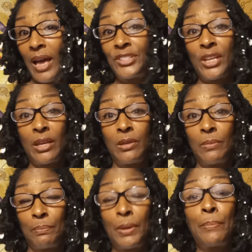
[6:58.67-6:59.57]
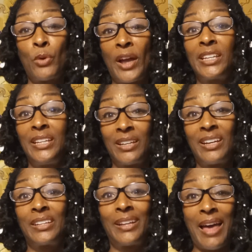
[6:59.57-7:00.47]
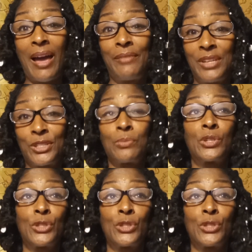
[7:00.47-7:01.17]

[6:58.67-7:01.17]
I tell you, people are getting unalived as a